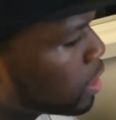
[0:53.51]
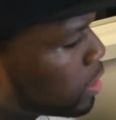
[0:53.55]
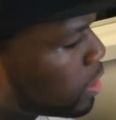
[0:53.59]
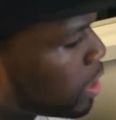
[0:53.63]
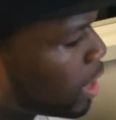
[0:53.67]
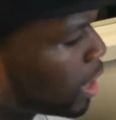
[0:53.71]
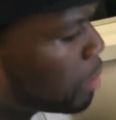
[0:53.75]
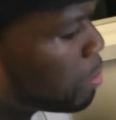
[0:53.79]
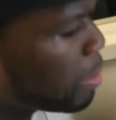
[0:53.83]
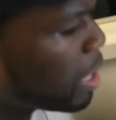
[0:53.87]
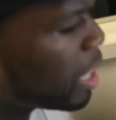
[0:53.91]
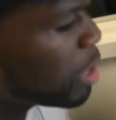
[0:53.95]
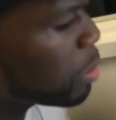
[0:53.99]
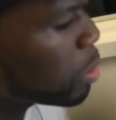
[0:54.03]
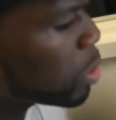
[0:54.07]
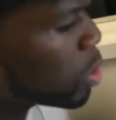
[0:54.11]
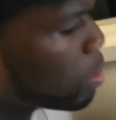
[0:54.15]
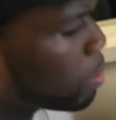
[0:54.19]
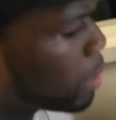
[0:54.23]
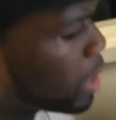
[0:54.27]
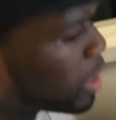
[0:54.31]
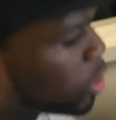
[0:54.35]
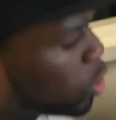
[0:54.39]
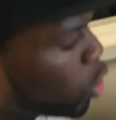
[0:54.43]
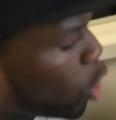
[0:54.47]
Tell him I was on
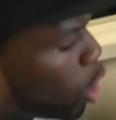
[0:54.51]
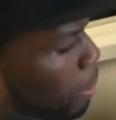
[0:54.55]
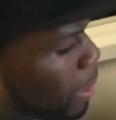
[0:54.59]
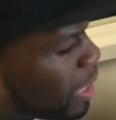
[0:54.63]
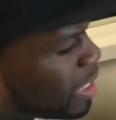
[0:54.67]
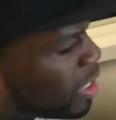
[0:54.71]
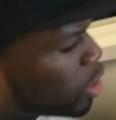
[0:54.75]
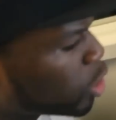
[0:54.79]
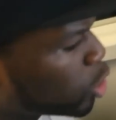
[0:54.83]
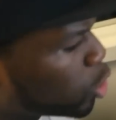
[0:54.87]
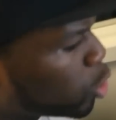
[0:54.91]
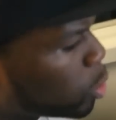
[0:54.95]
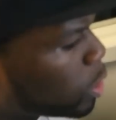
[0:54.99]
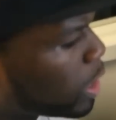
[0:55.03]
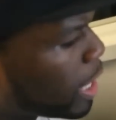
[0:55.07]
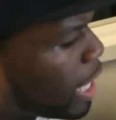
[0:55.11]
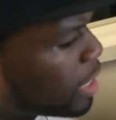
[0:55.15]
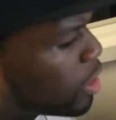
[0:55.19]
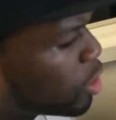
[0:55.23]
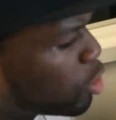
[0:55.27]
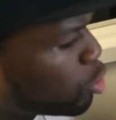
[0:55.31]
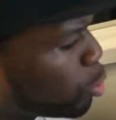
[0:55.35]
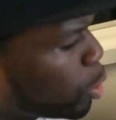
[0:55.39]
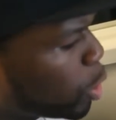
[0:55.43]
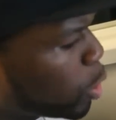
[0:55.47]
my tour bus in
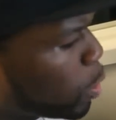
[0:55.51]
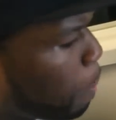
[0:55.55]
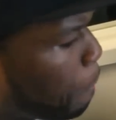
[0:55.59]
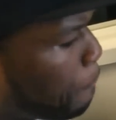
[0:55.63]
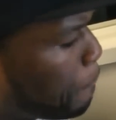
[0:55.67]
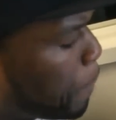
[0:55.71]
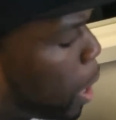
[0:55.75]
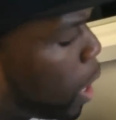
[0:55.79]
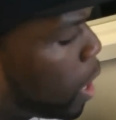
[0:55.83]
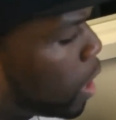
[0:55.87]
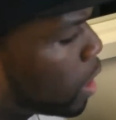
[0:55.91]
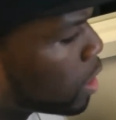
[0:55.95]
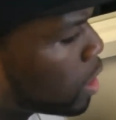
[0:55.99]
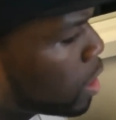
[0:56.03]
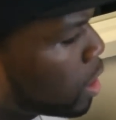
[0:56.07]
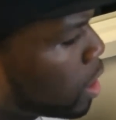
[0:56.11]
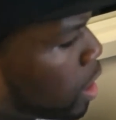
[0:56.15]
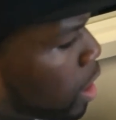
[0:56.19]
2003, you punk.